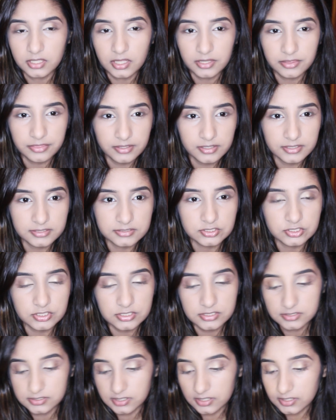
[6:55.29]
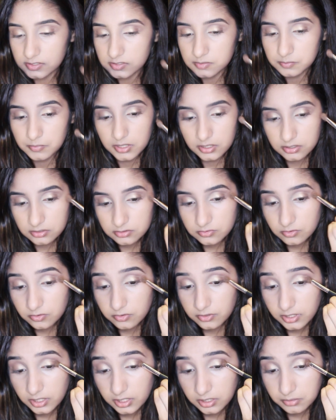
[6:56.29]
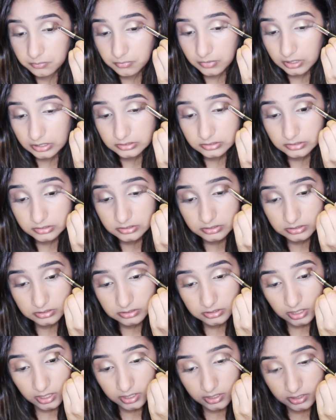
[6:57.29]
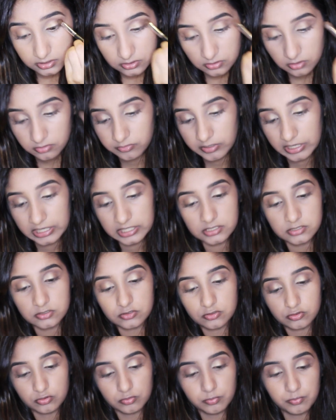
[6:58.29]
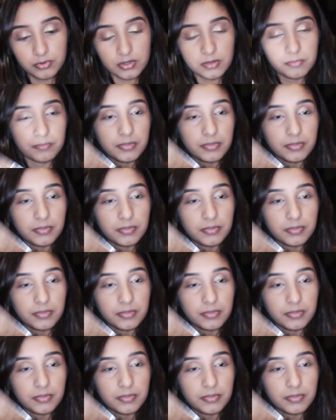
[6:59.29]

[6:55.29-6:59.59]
I think it's just 6 months or 8 months and it's already super